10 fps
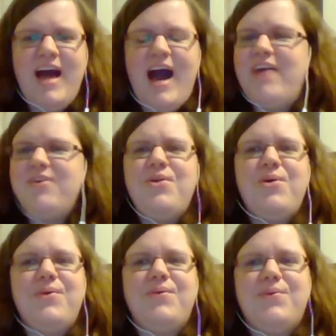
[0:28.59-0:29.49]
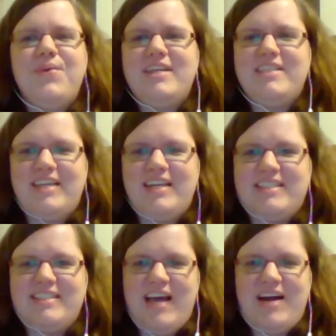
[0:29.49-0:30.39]
I don't know what it's going to
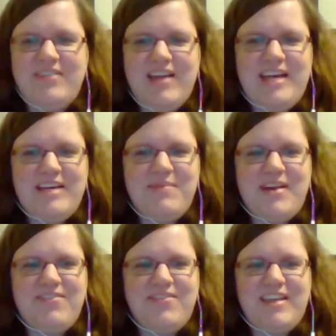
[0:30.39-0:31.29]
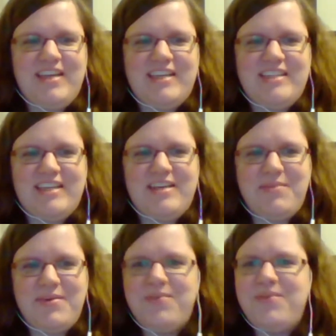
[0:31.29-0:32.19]
sound like, but I feel like it's going to
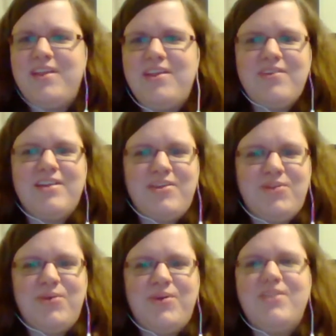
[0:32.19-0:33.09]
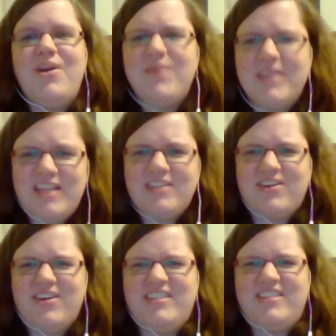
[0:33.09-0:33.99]
be really, really cool. Knowing these
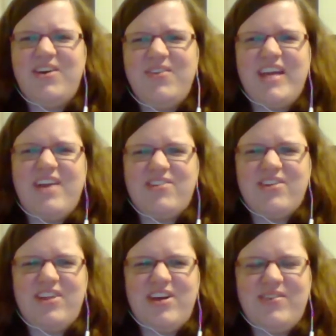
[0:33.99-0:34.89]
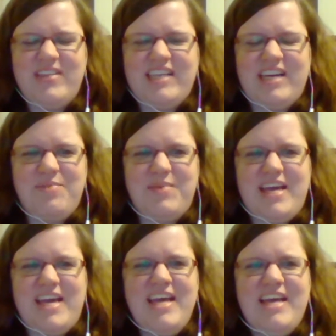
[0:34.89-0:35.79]
girls, knowing Everglow, it's going to
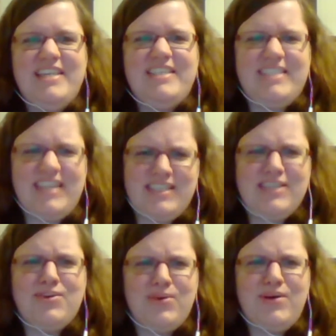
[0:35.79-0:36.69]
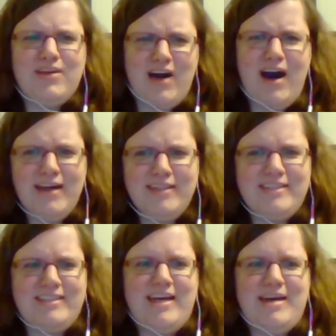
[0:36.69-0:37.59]
be such a cool
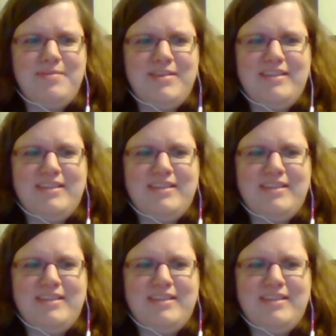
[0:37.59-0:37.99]
concept.